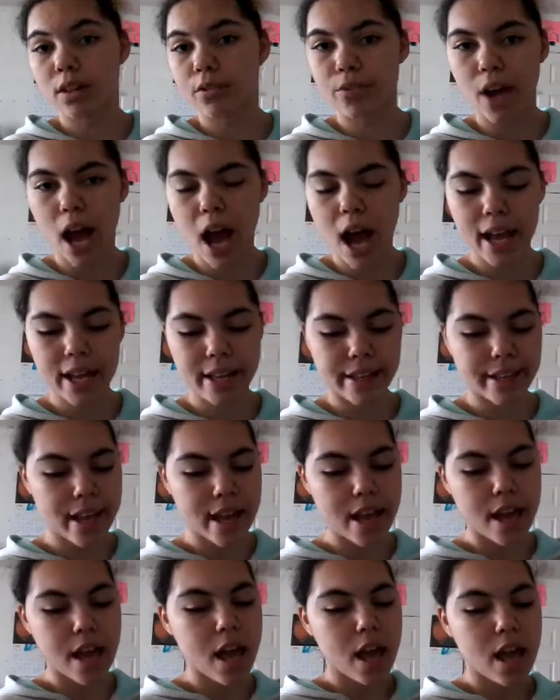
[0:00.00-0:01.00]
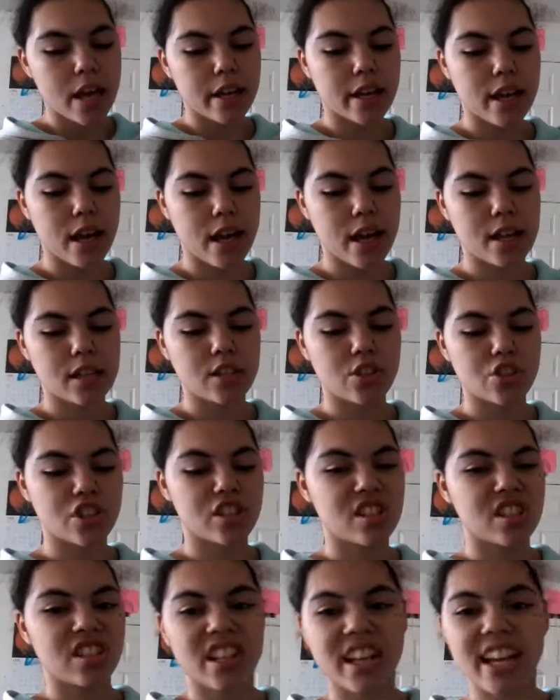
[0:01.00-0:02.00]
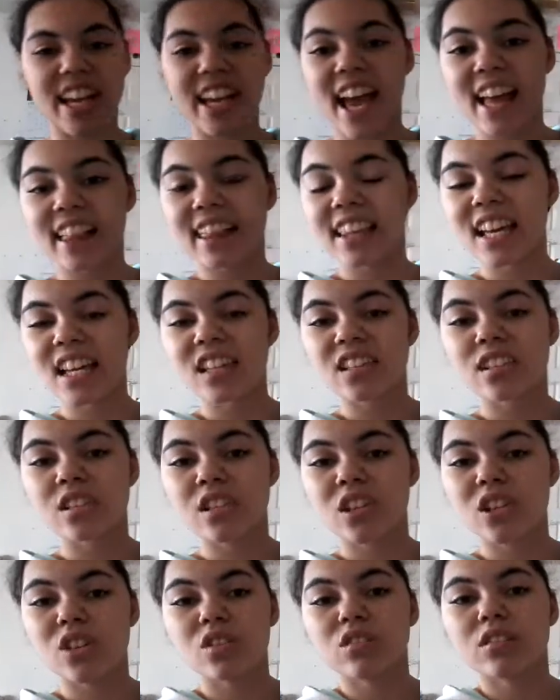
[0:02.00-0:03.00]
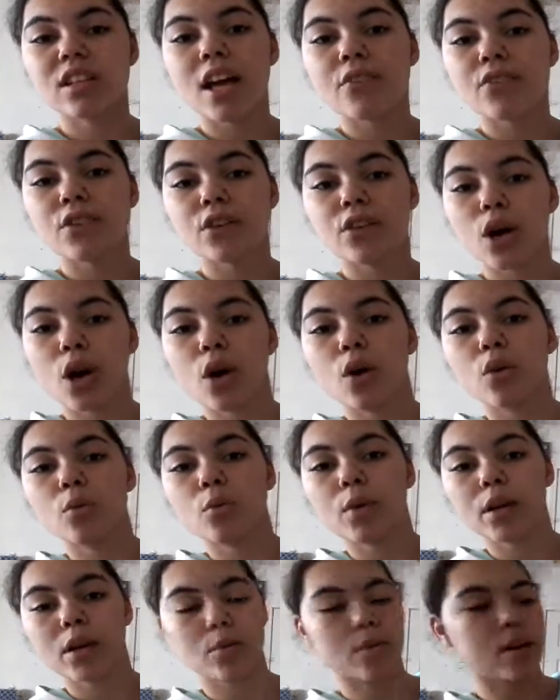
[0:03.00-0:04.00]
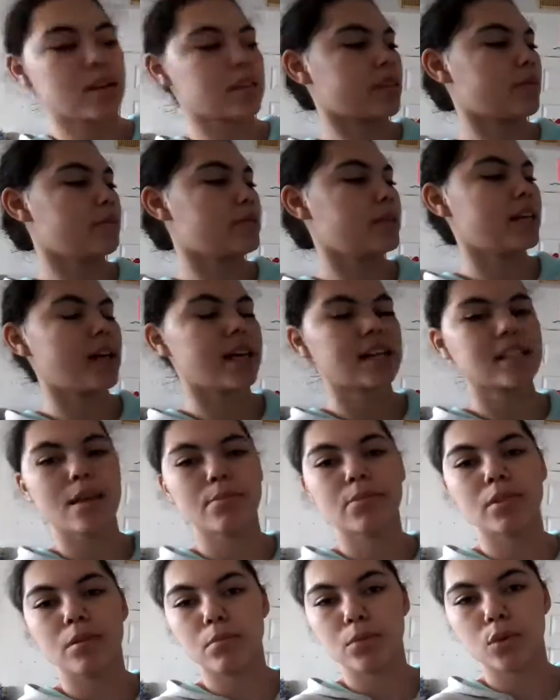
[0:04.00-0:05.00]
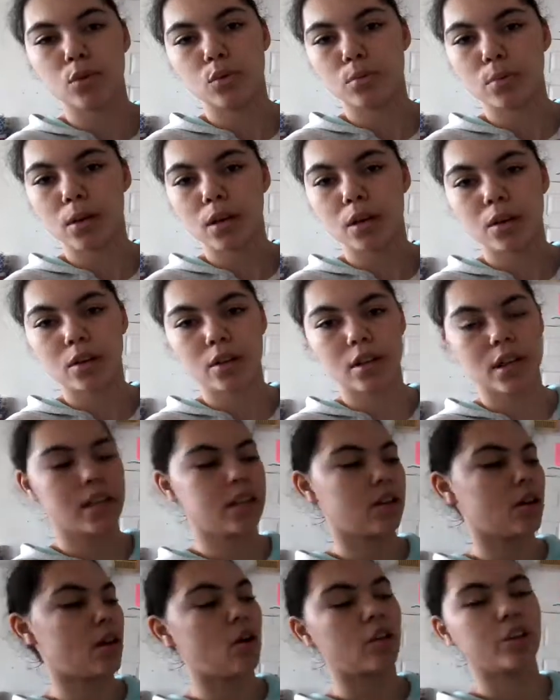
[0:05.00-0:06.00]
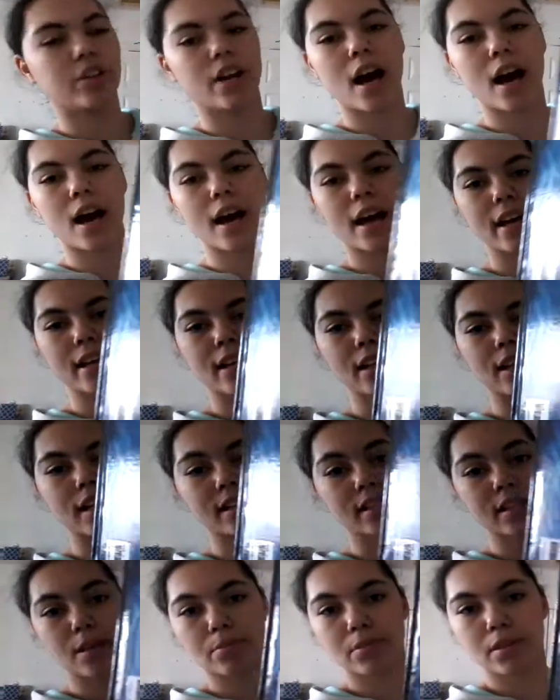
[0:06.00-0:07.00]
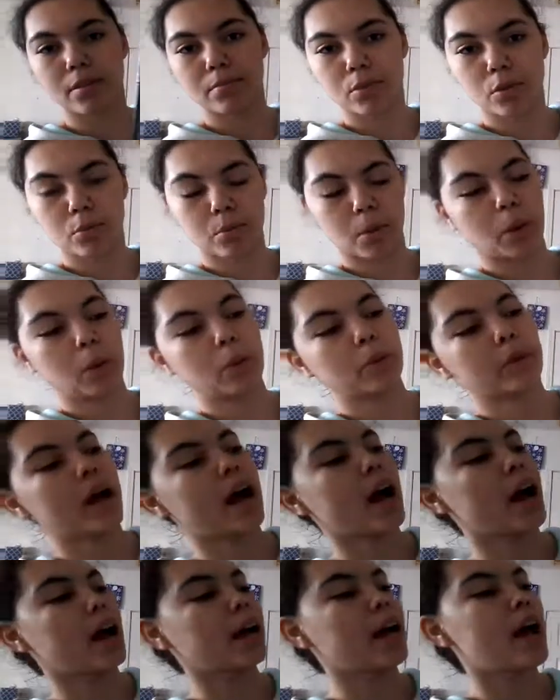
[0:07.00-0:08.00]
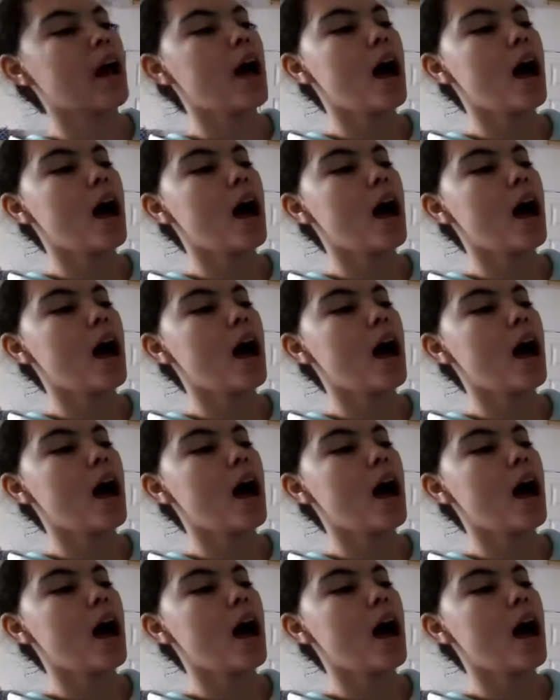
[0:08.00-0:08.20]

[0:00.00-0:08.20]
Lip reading: fine, because just looking at this, you'll never know what it was. I mean, except the moon part on the eye,